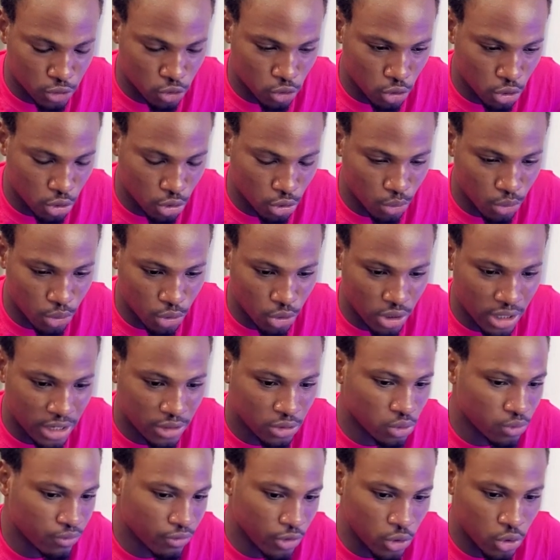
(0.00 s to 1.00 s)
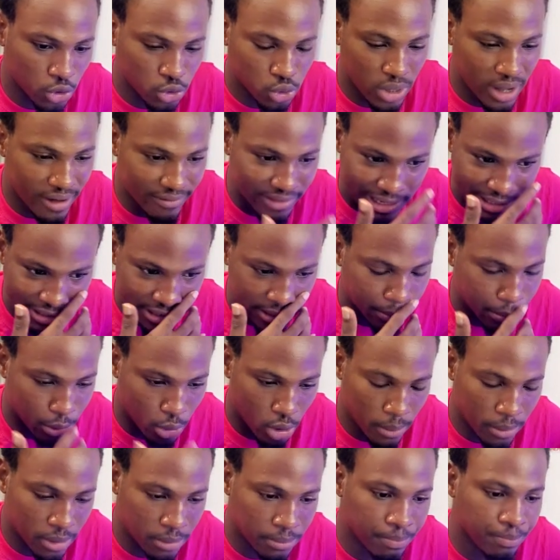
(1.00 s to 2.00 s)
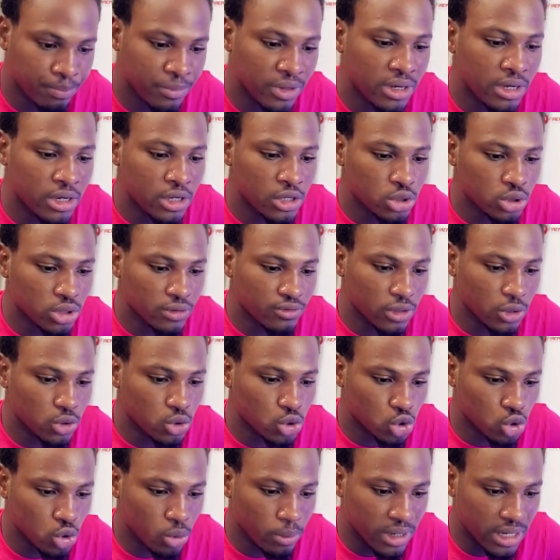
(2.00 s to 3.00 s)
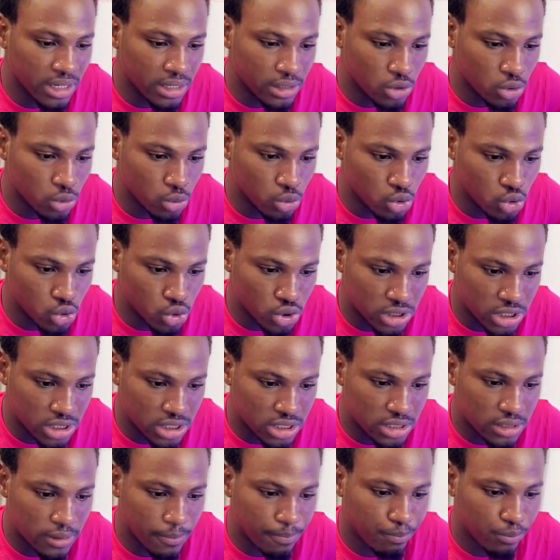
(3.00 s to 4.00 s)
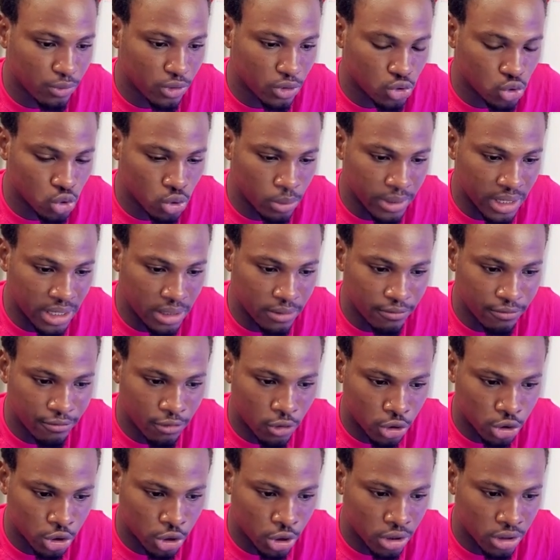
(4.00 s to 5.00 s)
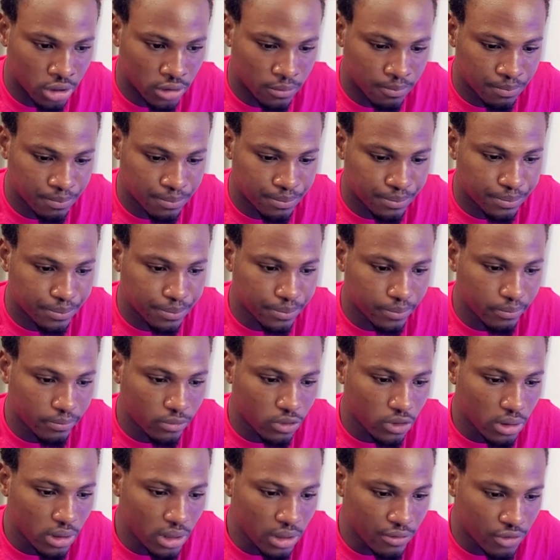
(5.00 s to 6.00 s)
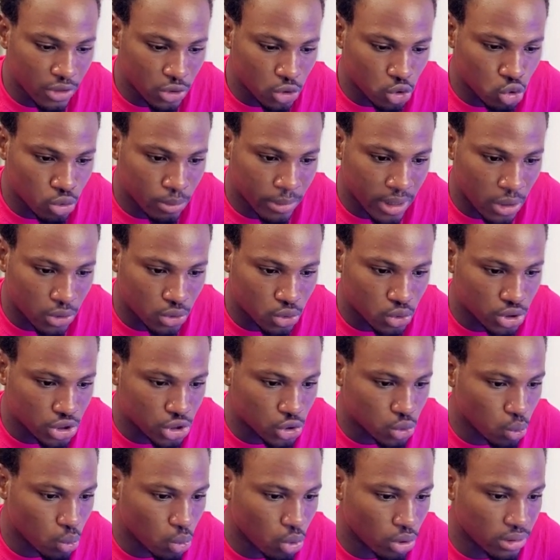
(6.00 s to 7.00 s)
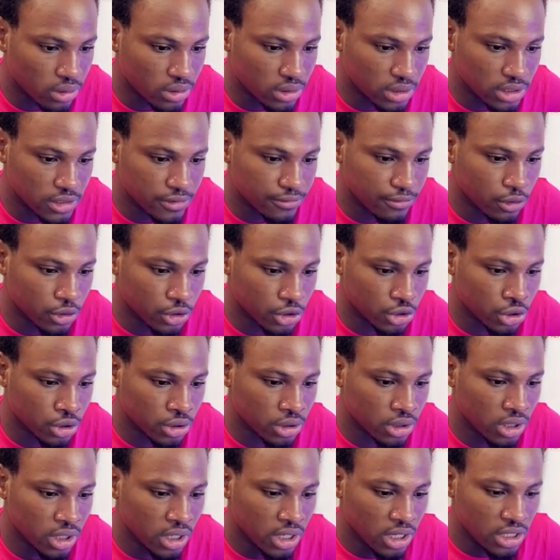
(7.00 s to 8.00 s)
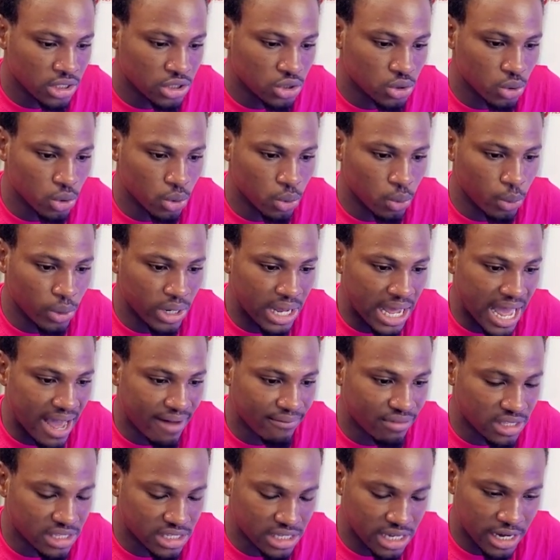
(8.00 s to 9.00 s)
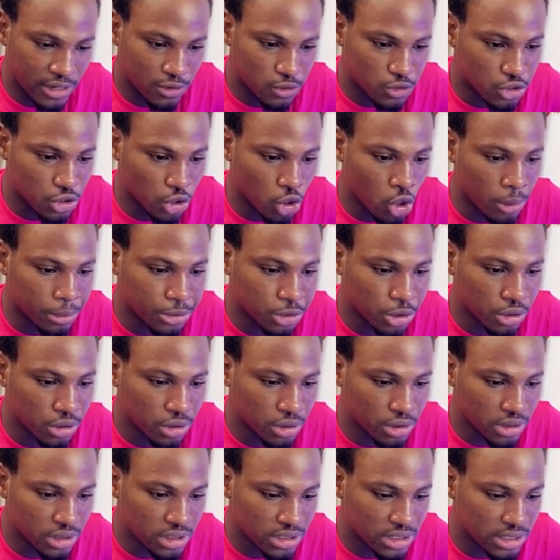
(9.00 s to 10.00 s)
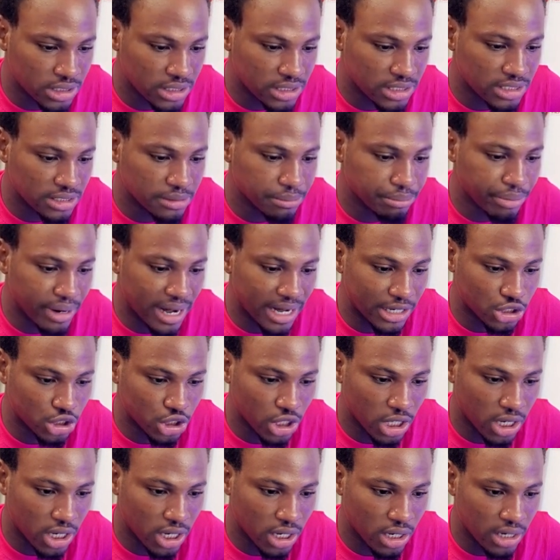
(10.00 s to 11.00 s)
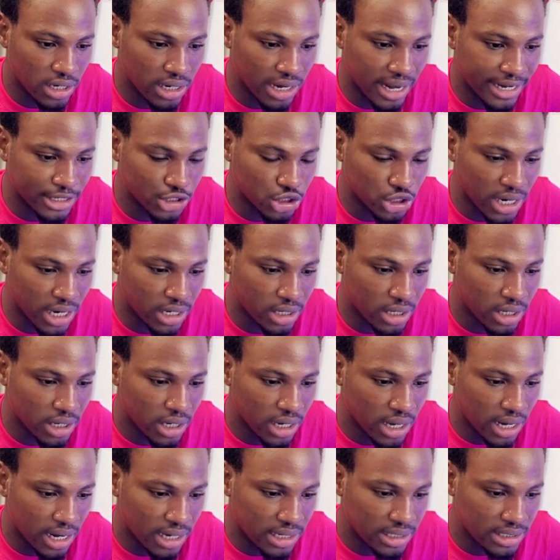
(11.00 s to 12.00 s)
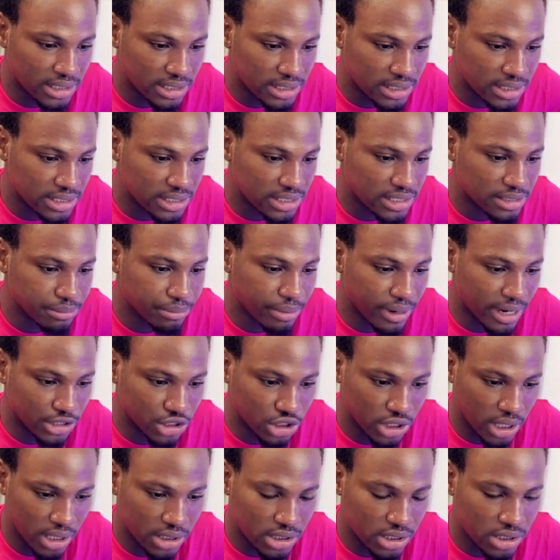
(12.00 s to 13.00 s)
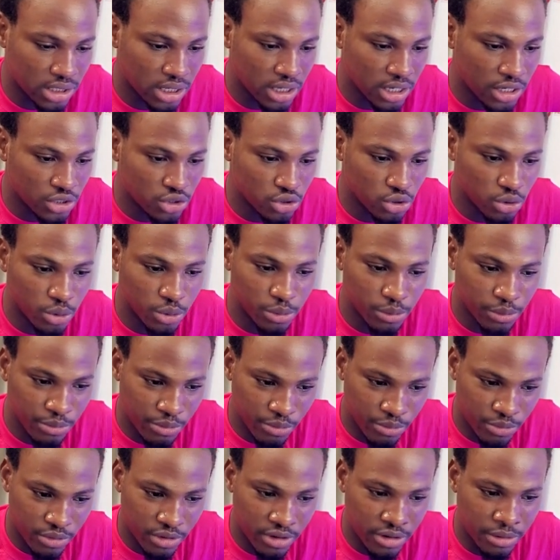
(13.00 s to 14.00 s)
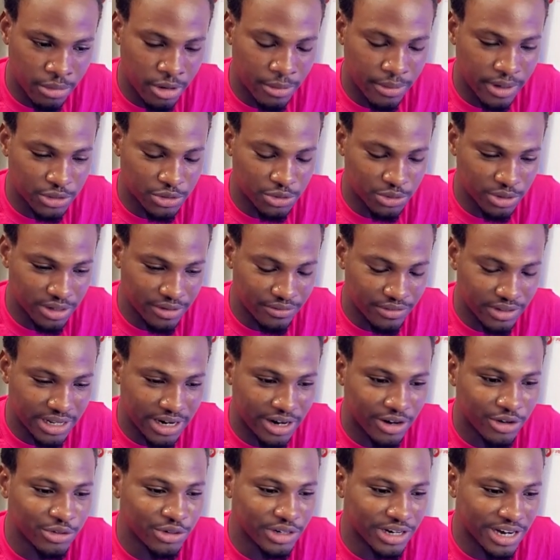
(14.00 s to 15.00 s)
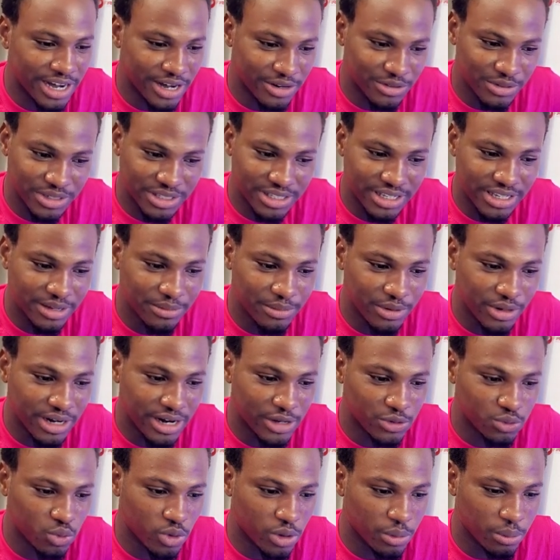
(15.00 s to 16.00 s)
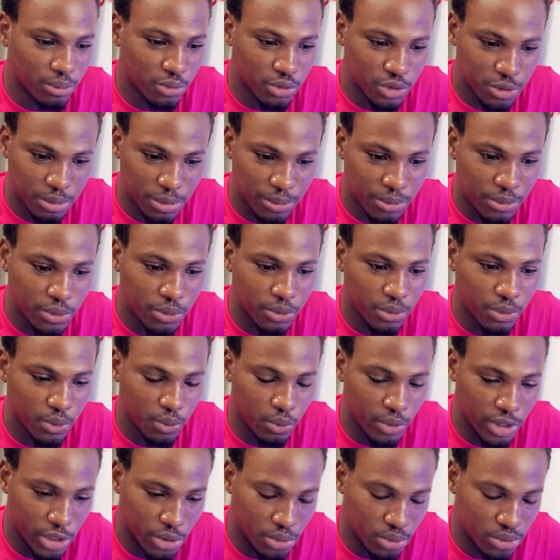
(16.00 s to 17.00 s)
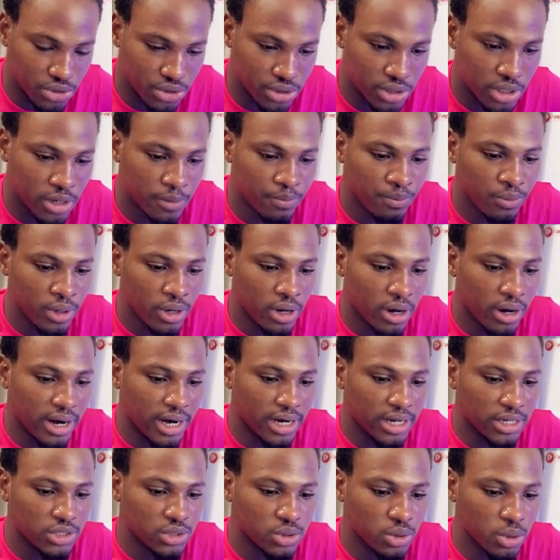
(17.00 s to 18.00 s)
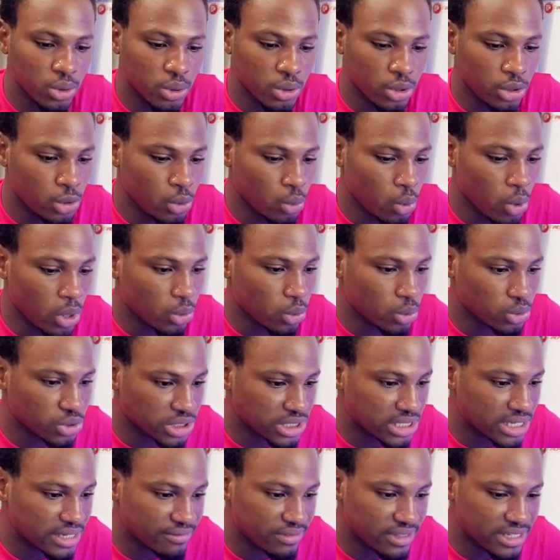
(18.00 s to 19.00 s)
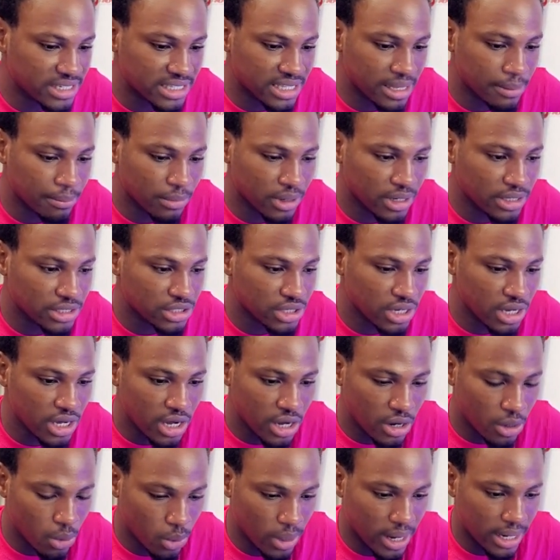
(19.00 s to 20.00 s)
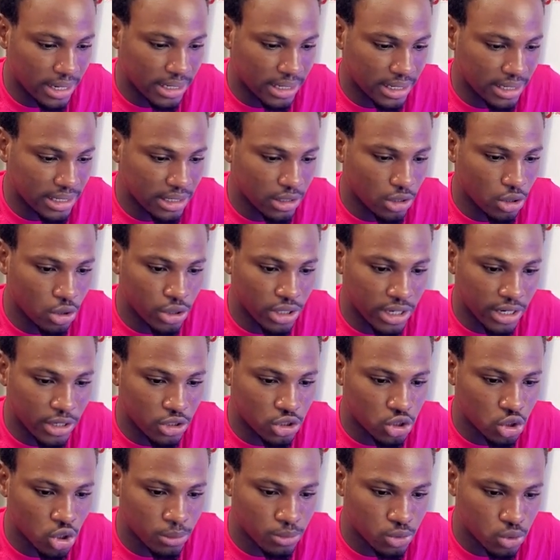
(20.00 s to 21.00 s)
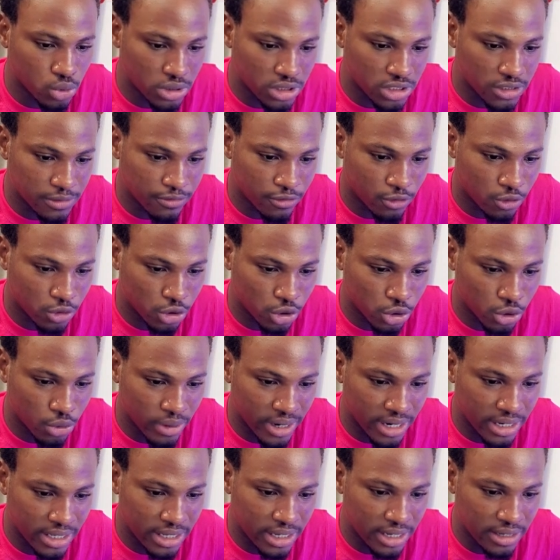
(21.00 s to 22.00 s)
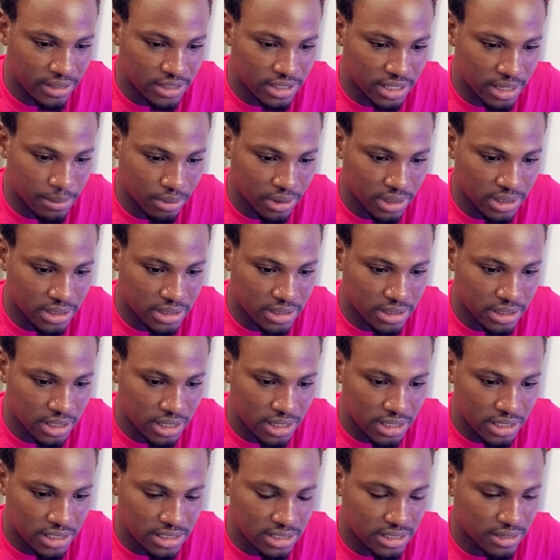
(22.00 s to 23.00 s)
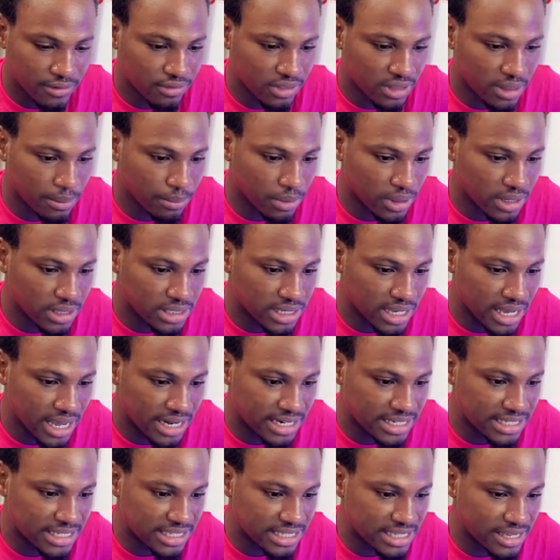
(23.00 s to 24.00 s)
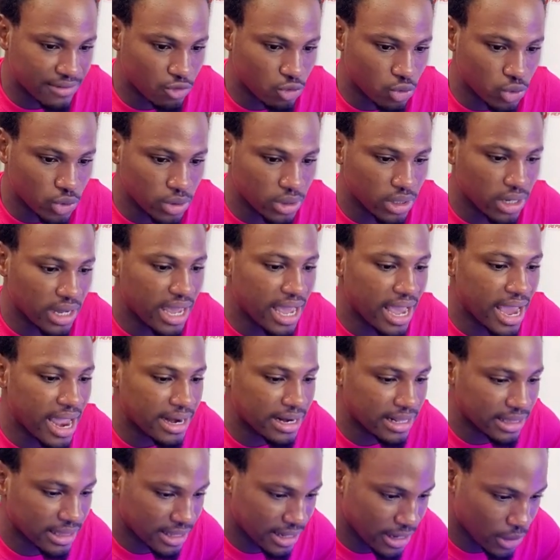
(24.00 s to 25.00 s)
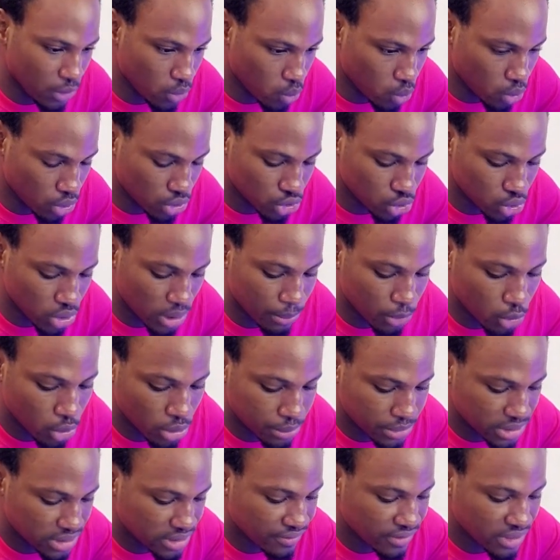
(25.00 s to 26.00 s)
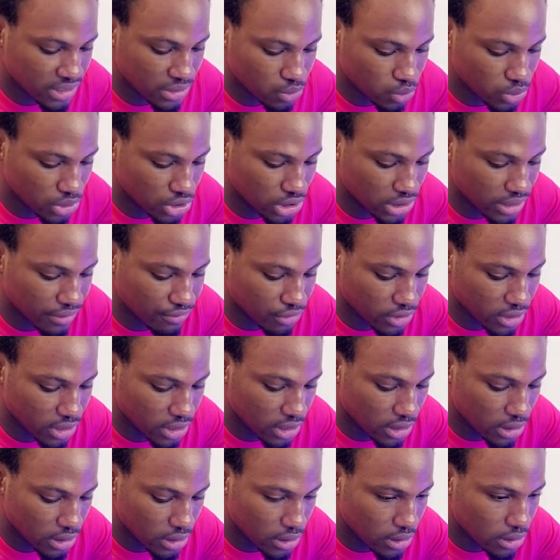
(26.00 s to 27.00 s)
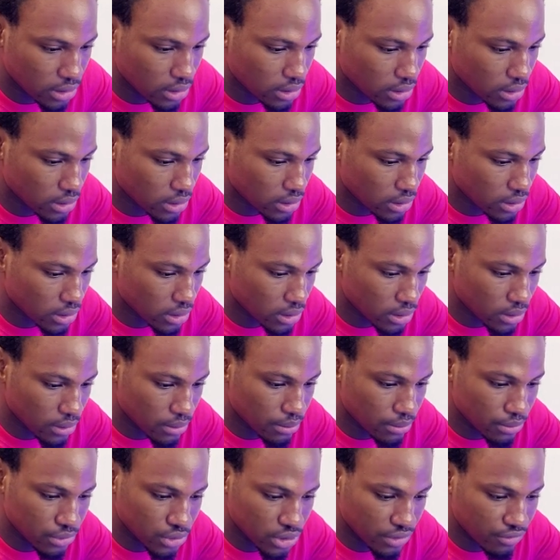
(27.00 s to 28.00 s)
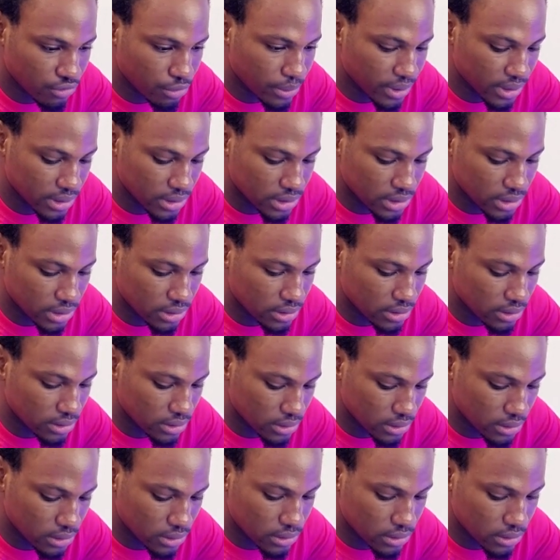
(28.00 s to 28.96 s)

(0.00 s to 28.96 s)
to untoggle in order for you not to have that same problem so if you want to zoom in you use this zoom in function and zoom out, use this one, this function. So we have this candlestick option. This is the bar chart, a line chart, and this is the bar chart. So remember to leave it on candlestick because that's what most people we use. All right, so you want to save this template, right click, or you can just come to this function right here, template, save template, and save it anything that you want. So I'm going to save it into Jeffrey, Jeffrey Benson